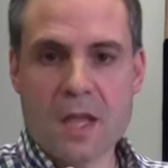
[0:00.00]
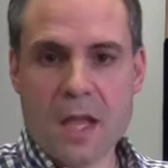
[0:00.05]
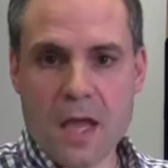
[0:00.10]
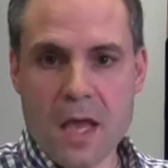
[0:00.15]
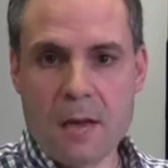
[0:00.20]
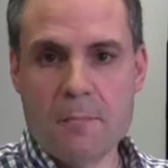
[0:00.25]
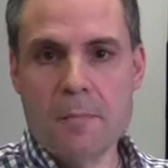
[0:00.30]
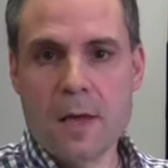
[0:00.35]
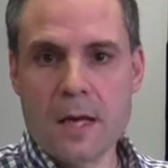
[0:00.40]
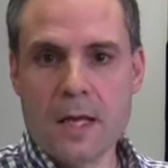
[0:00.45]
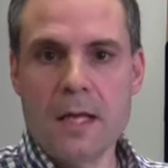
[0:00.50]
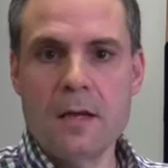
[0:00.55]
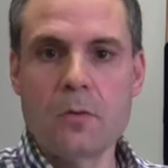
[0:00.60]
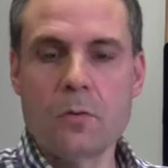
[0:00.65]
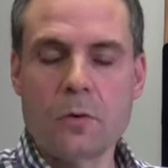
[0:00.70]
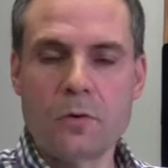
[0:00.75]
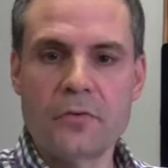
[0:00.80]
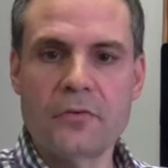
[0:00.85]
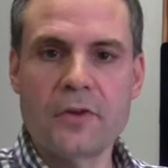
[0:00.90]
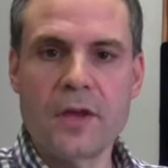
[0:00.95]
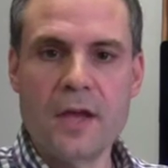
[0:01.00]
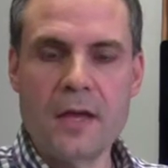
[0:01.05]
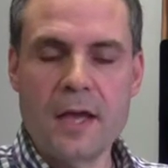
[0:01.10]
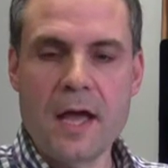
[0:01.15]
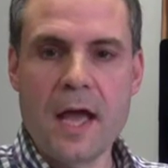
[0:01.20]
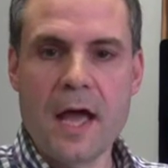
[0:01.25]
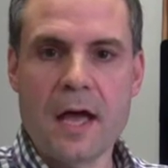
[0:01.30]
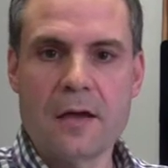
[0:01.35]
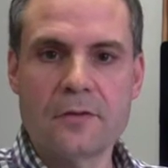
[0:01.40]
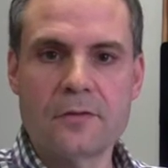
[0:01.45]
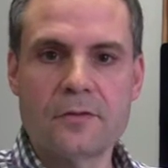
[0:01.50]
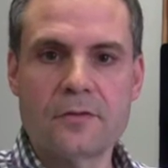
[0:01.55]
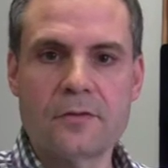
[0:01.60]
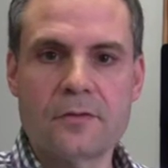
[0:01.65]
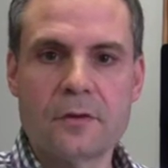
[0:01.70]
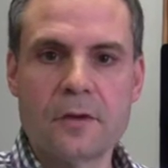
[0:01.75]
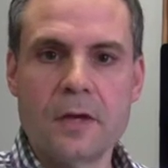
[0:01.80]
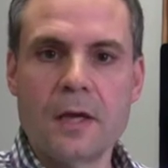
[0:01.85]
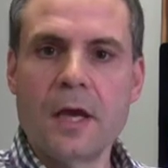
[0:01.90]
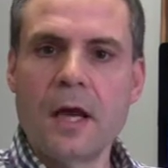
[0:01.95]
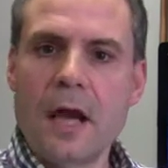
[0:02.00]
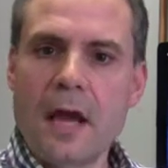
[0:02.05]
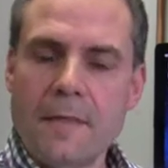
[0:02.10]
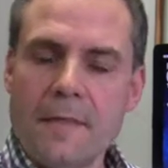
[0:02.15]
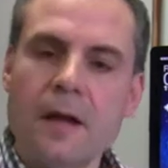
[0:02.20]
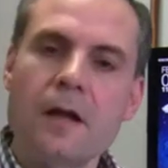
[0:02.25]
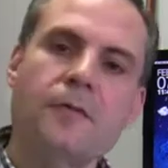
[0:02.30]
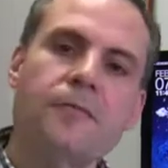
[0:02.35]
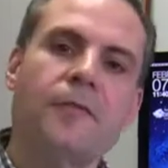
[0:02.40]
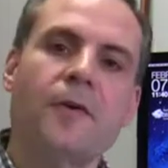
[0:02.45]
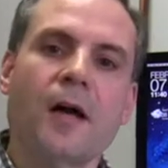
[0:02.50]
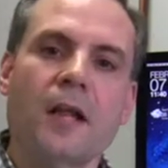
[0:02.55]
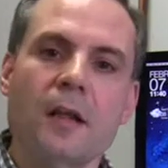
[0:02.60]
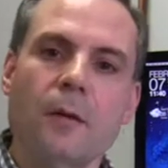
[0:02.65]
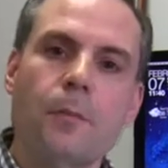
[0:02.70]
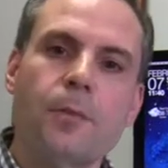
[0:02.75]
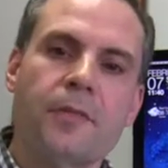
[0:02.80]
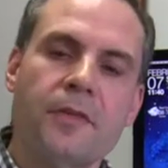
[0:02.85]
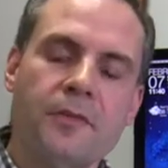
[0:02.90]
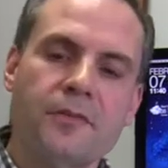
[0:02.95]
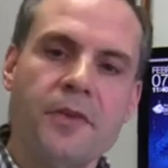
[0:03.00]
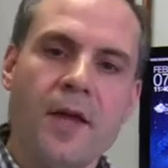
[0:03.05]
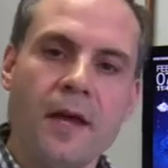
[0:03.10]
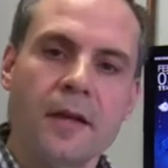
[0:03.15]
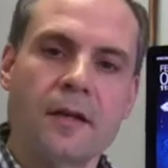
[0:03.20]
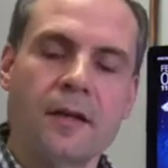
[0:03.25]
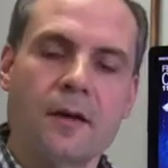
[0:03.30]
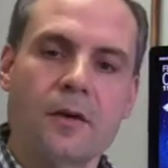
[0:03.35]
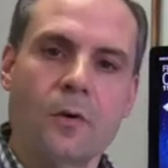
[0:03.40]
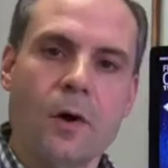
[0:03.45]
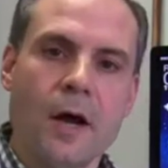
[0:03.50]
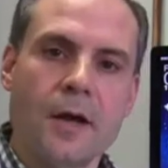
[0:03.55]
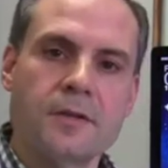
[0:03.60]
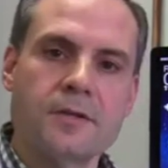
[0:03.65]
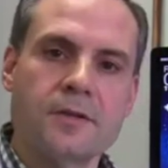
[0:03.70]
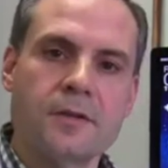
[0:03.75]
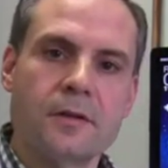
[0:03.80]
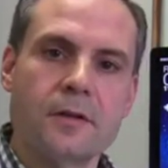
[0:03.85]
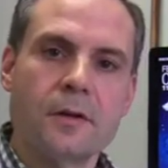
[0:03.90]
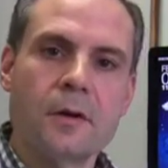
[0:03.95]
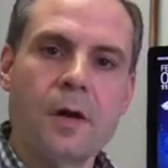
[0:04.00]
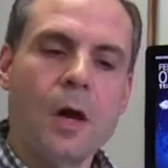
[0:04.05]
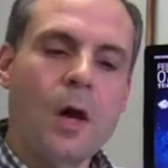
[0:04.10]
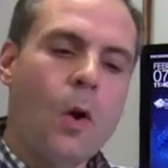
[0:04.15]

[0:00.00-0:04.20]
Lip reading: And many will say yes. And then I'll follow up with the second question.